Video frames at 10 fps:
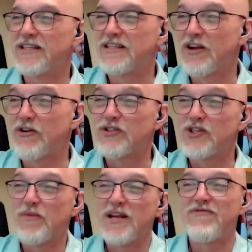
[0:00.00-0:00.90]
It says, there are
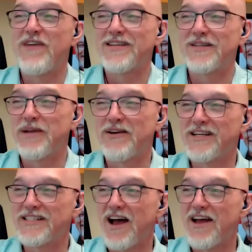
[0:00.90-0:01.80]
so many fakes and
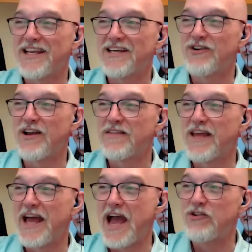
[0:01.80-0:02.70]
parodies on the
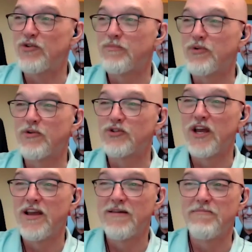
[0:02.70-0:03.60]
internet that I had to
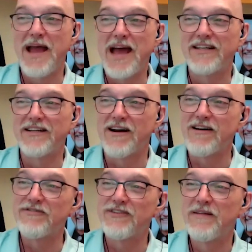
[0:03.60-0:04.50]
approach Man
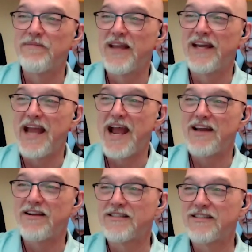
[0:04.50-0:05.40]
Enough, an
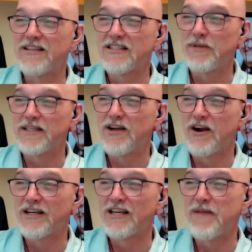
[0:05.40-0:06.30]
ad ostensibly
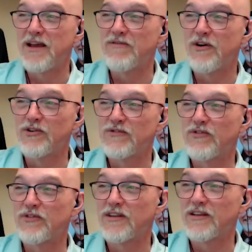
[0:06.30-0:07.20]
targeting male voters
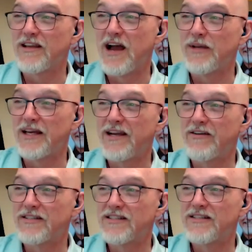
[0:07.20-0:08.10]
for Kamala
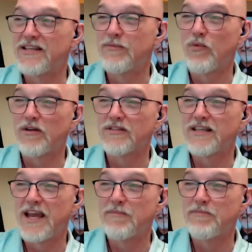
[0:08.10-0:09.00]
Harris, Tim
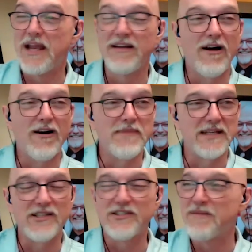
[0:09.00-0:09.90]
Walz campaign on
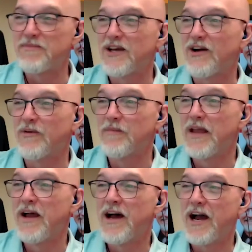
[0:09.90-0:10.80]
mental tiptoe.
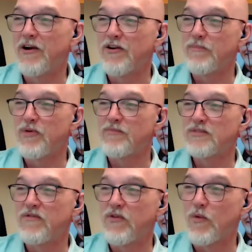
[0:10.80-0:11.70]
I heard the
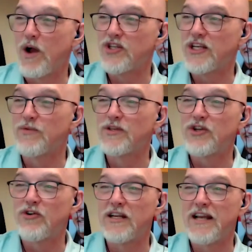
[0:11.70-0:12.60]
premise before watching and
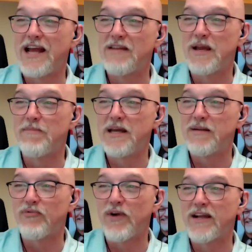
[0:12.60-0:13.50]
was certain it had to be a
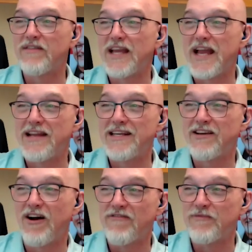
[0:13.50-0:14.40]
meta prank of the
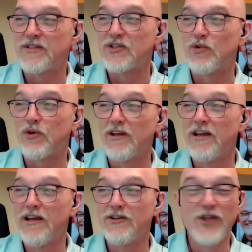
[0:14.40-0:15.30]
Andy Kaufman
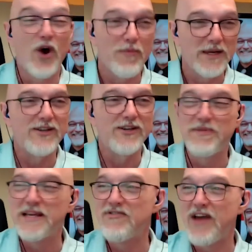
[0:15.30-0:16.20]
school. Nobody
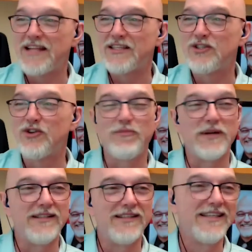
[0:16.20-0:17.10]
could be that
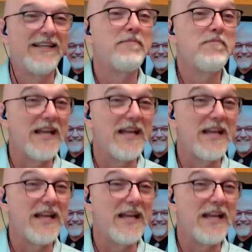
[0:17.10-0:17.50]
stupid.